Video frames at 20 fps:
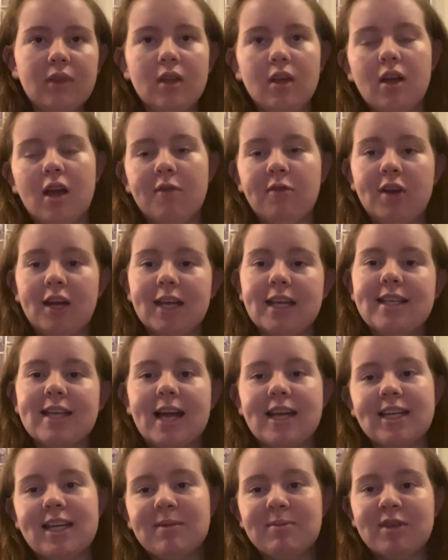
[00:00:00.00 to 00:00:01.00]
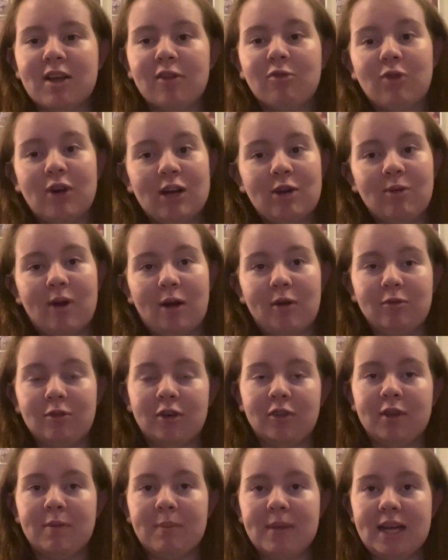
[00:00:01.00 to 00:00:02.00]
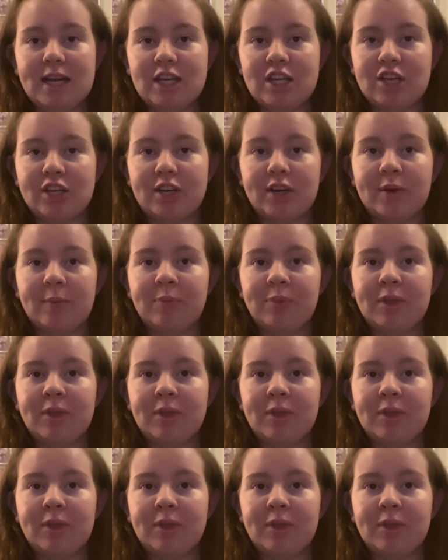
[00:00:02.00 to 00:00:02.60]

I feel like he's handling himself really well in front of the media.